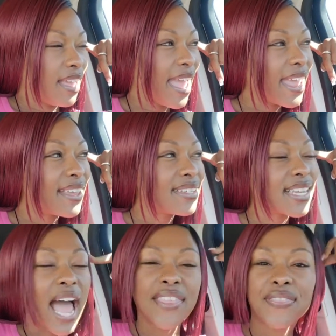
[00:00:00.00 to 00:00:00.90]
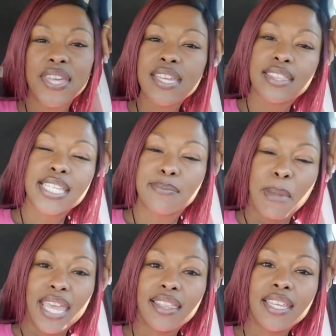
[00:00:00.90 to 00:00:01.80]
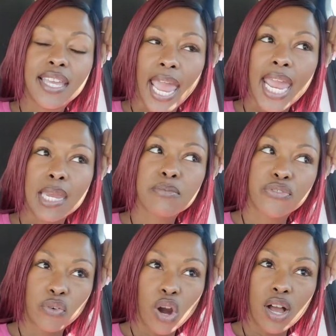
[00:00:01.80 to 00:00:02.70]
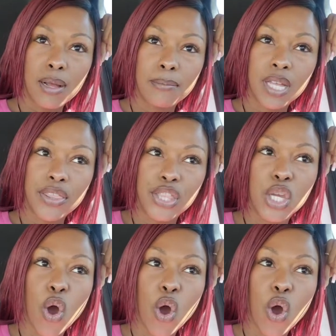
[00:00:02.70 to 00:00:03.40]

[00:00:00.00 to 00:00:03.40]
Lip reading: And I think this mainly came from the